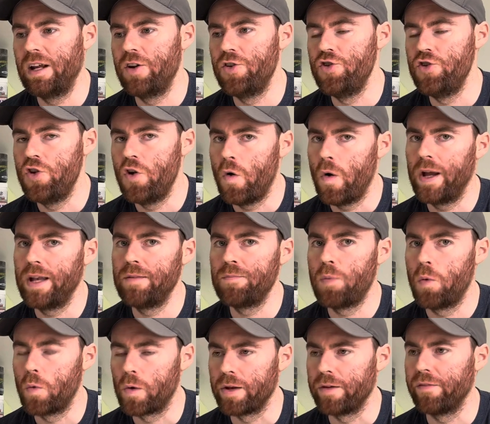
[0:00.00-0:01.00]

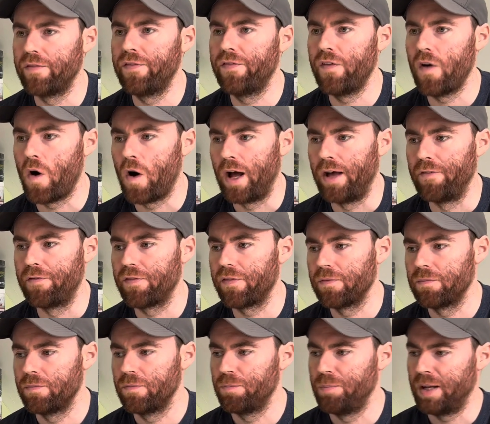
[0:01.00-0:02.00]
9.5.
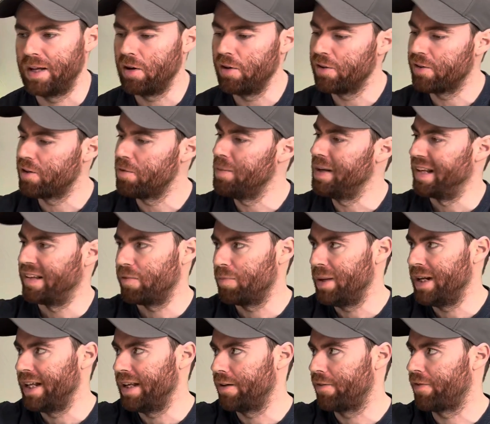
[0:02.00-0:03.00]
because the
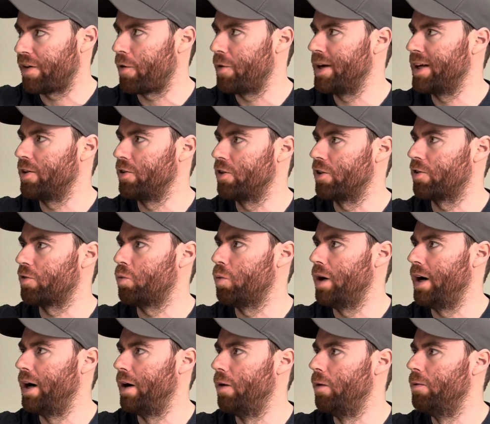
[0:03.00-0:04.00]
mixability is very good as
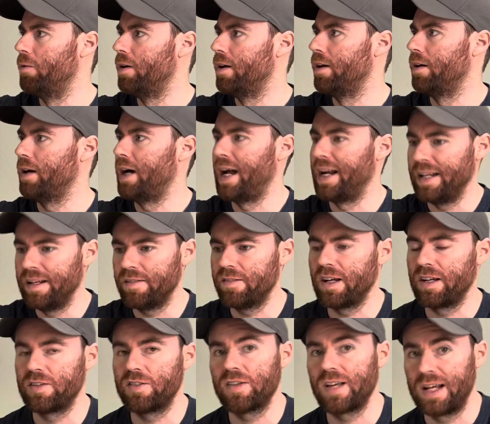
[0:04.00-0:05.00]
well, and it
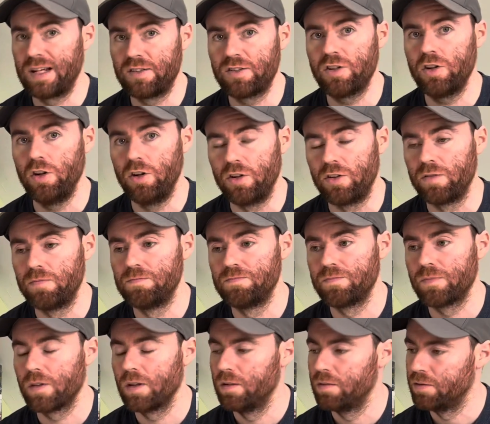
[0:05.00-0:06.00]
does taste good.
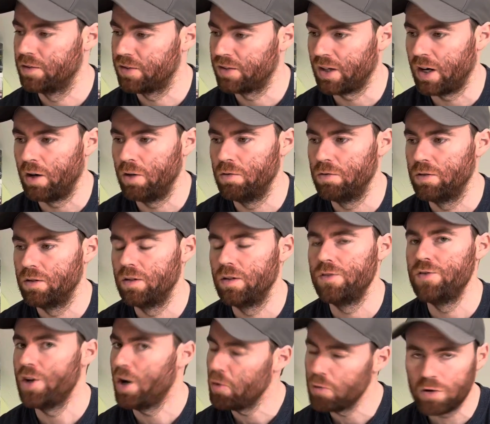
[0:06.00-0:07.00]
So
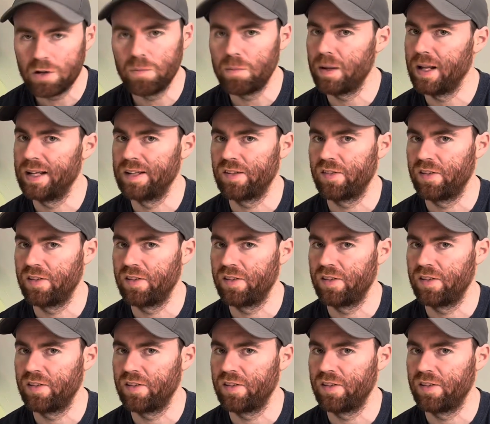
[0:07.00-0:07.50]
no complaints